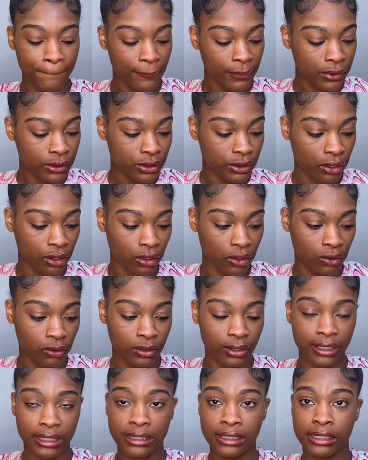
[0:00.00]
So
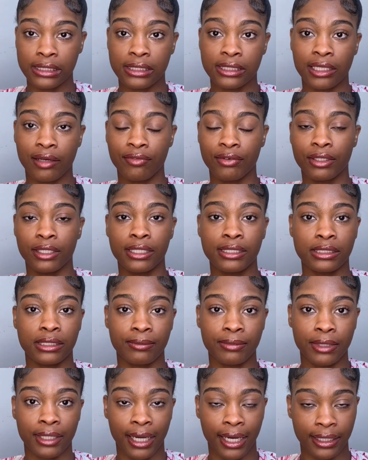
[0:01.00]
this is definitely
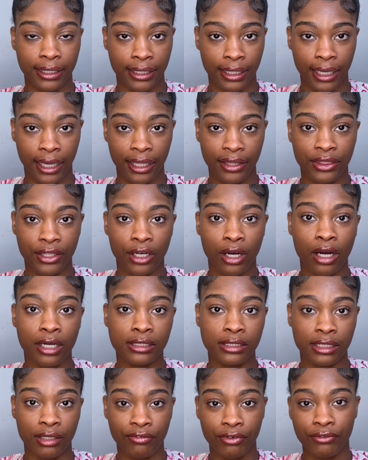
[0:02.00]
something I get. There are
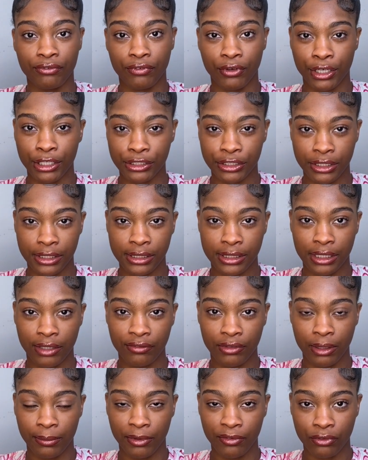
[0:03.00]
different versions of
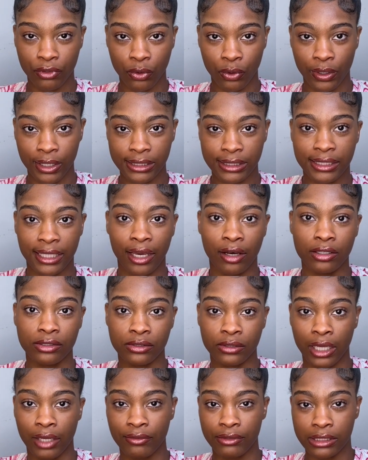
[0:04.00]
them, of course. They
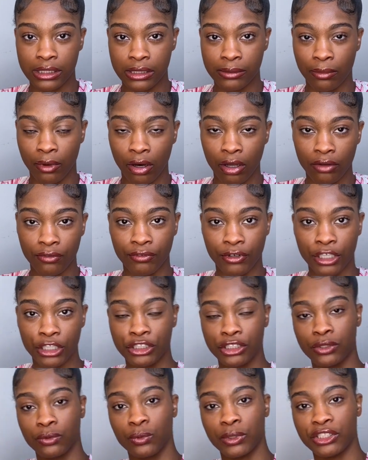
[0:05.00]
also have a small
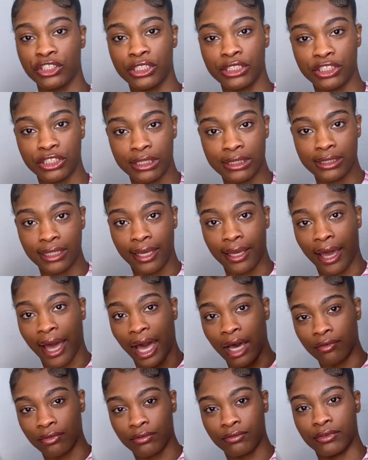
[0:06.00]
version, which is just like
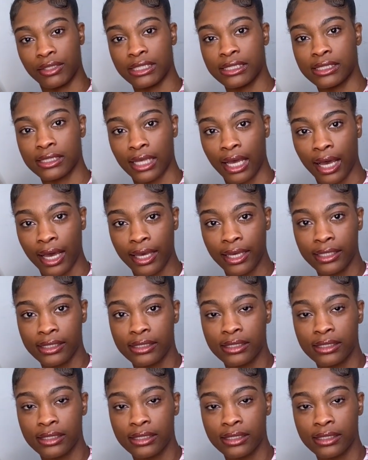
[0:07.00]
half of this size.